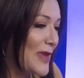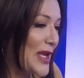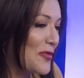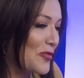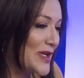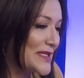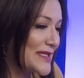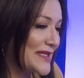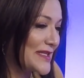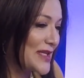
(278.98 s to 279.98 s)
It
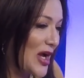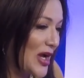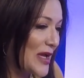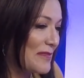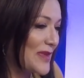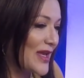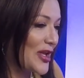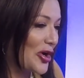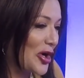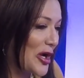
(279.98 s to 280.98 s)
was the time
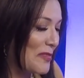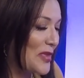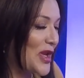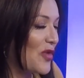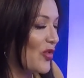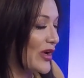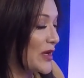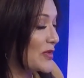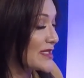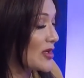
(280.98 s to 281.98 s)
in our company where
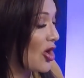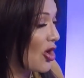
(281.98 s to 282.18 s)
it was an